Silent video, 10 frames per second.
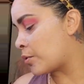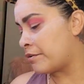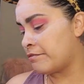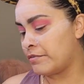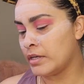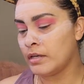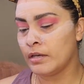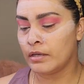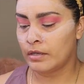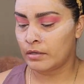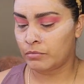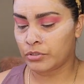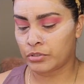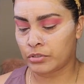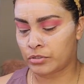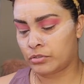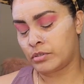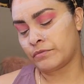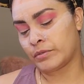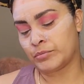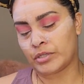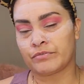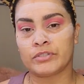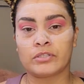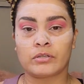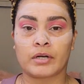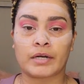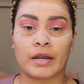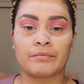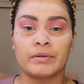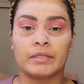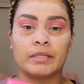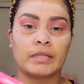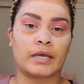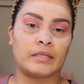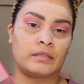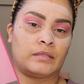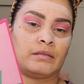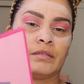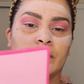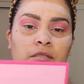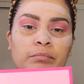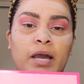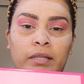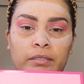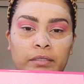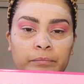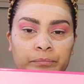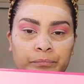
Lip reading: Morphe, which is from Jeffree Star. I really like this palette.